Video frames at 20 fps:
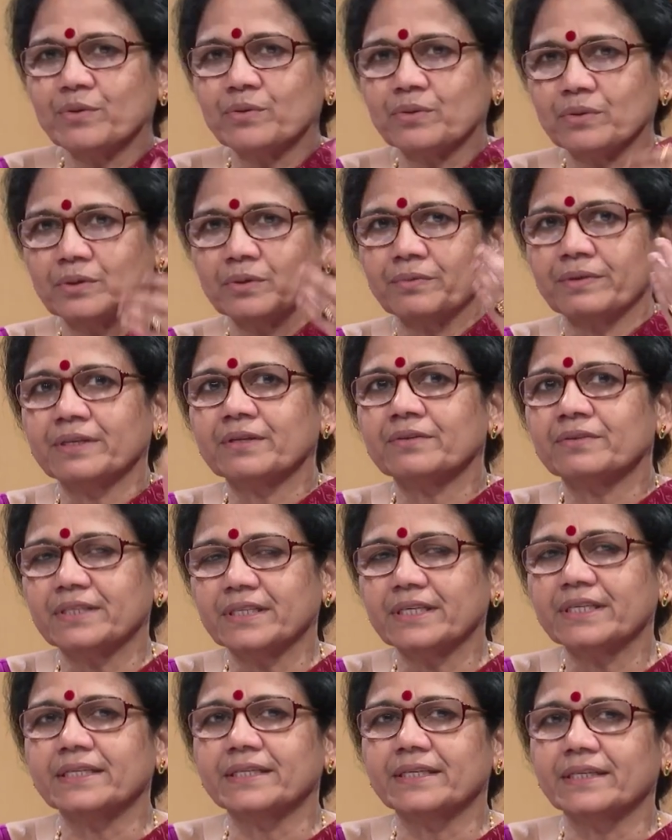you, you, when you
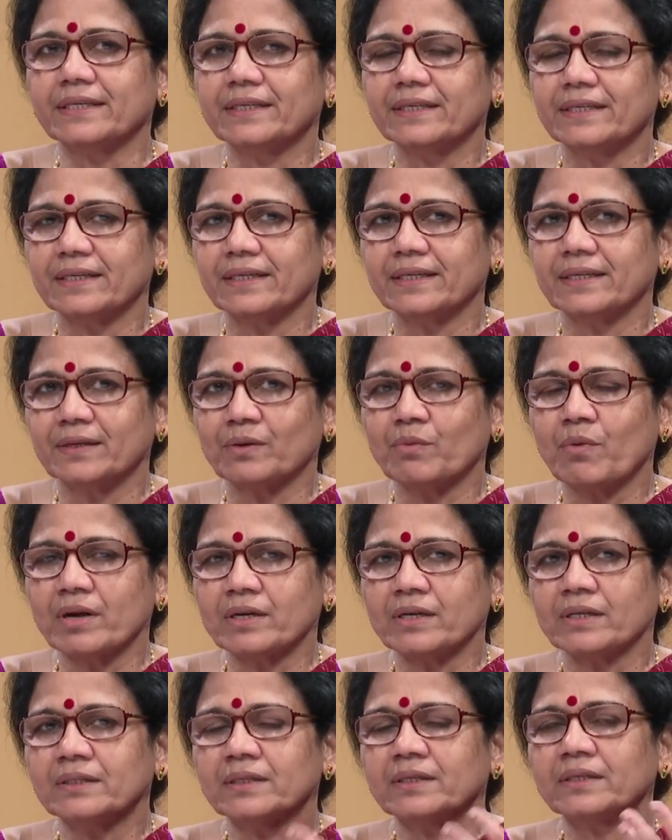read uh,
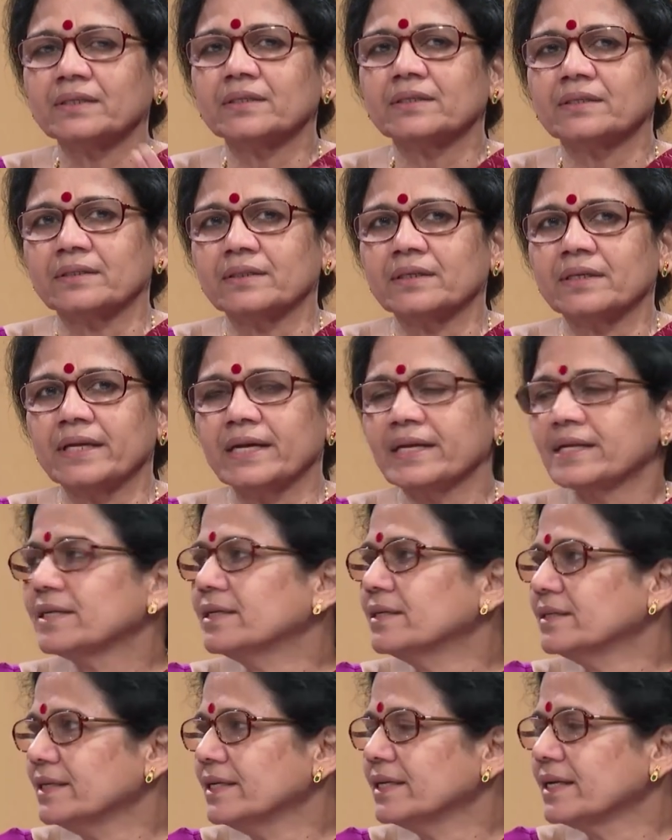what are the like
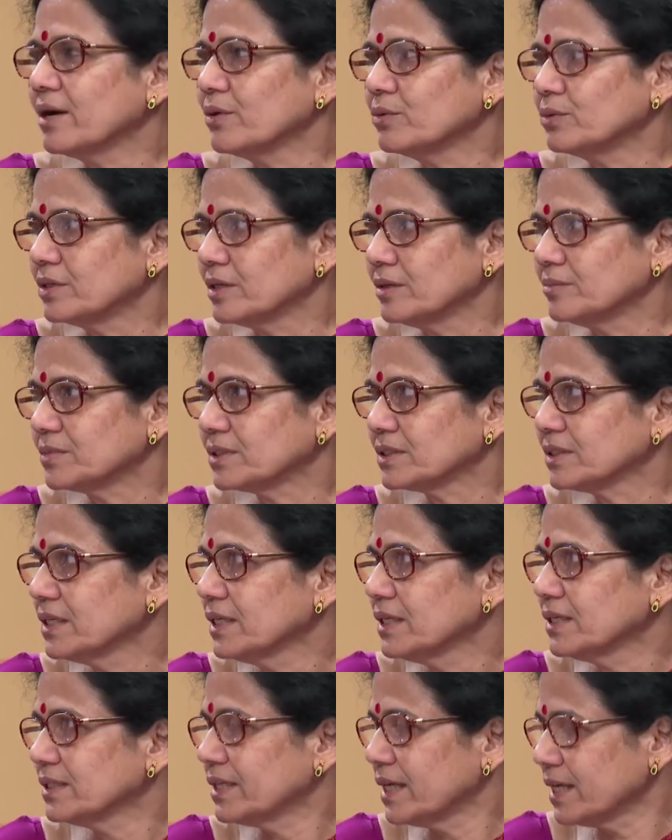learning outcomes
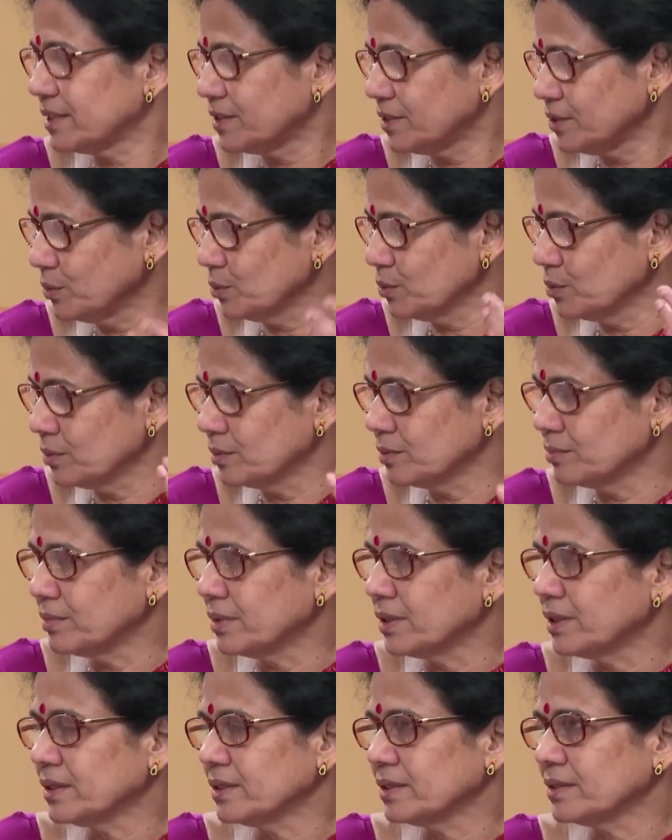that you
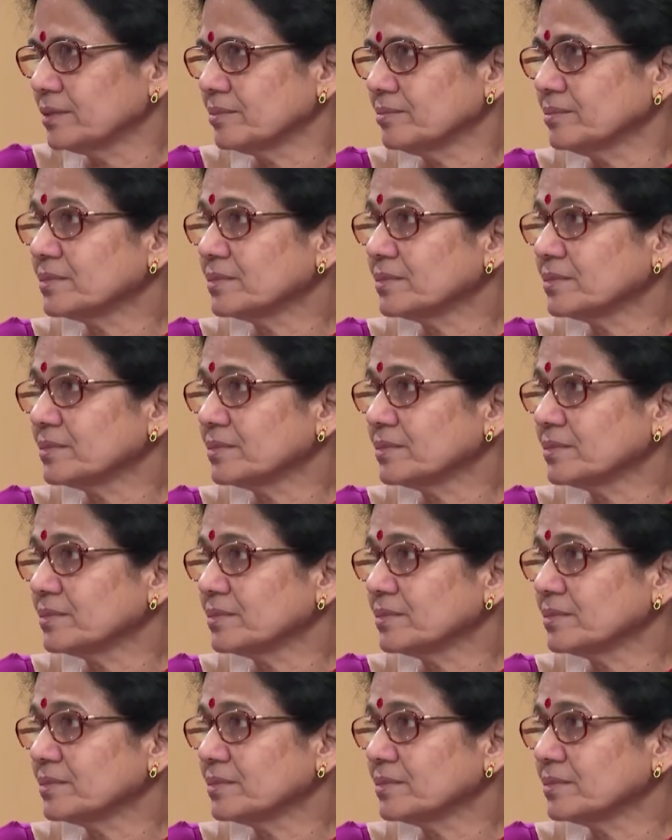uh,